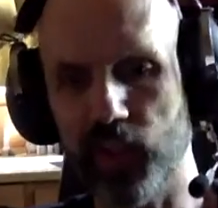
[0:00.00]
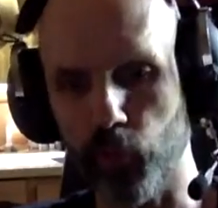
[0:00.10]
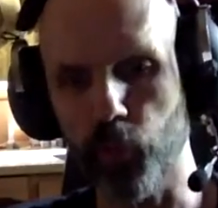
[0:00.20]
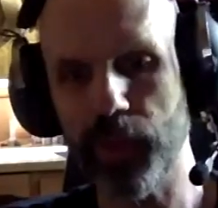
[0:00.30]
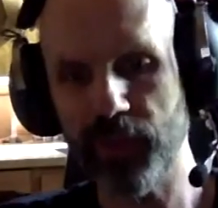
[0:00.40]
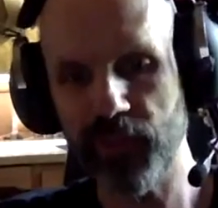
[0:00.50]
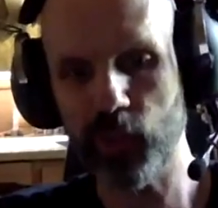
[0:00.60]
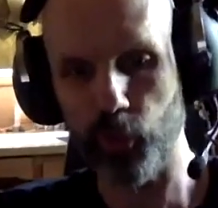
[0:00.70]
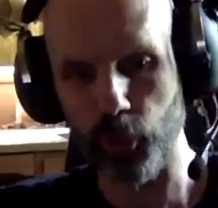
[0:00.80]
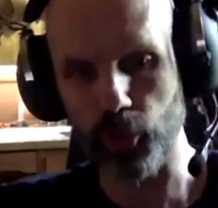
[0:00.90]

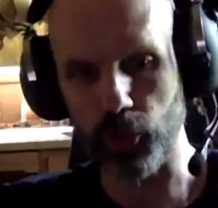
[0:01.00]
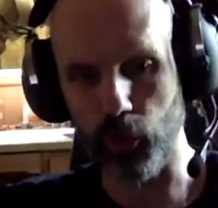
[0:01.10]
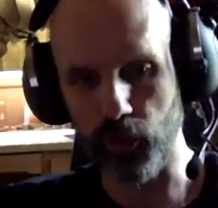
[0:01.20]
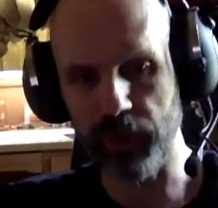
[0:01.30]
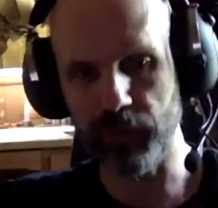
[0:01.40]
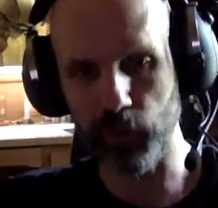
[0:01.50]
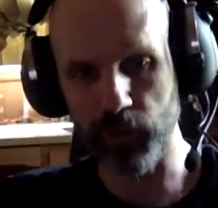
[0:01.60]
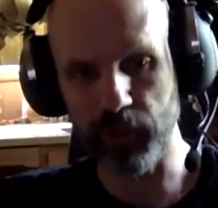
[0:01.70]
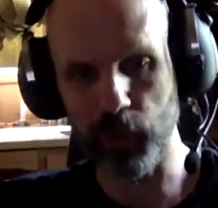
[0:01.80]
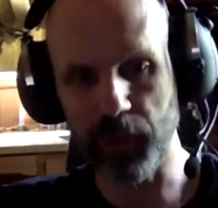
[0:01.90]
really crucial if you're
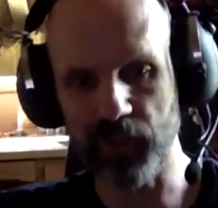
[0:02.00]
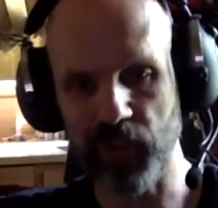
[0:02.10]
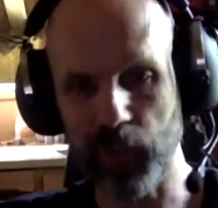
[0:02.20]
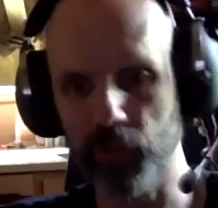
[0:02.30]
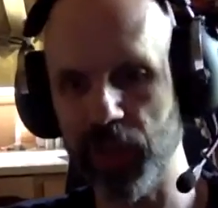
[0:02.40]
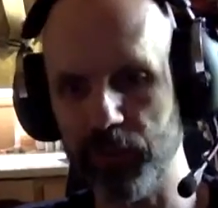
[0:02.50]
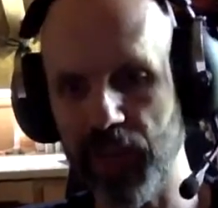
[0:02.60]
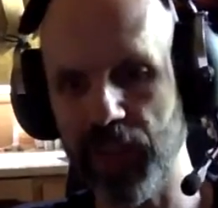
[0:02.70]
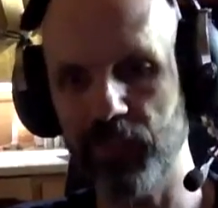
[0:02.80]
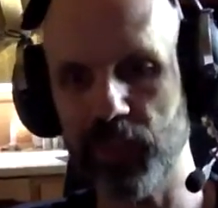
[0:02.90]
developing a tabletop game